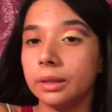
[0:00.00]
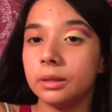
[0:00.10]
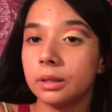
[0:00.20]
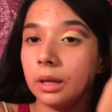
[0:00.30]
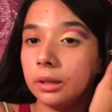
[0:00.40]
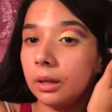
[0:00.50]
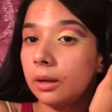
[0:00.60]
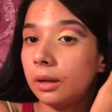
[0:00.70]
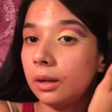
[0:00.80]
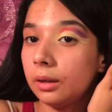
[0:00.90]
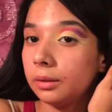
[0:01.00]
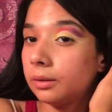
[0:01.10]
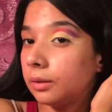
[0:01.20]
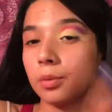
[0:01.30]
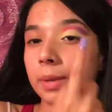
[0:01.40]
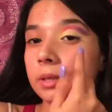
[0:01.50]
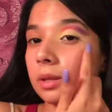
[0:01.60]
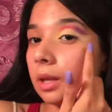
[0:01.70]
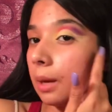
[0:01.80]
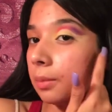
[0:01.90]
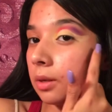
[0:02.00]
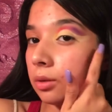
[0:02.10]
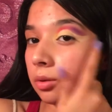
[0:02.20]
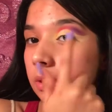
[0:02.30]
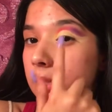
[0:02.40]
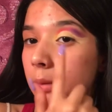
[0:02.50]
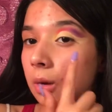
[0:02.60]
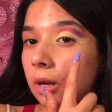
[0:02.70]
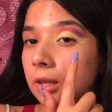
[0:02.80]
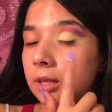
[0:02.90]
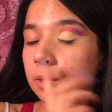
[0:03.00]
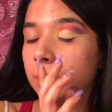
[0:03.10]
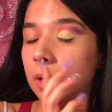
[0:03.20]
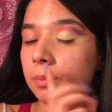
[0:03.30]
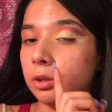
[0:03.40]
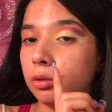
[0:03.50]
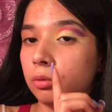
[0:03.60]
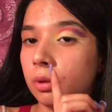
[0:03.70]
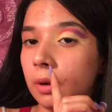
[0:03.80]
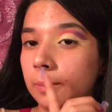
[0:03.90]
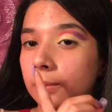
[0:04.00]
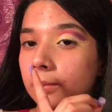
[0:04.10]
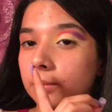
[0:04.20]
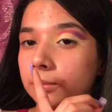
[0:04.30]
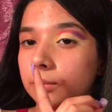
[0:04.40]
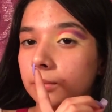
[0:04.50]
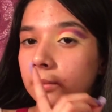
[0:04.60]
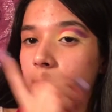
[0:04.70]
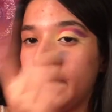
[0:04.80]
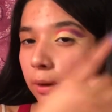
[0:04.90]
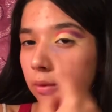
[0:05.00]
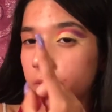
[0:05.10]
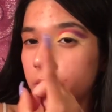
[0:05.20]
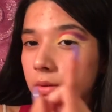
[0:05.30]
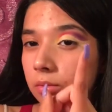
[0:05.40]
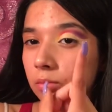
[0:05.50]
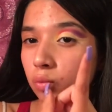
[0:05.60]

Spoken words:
I just cut the crease. So basically I'm going to do the same colors, but I'm going to do them backwards.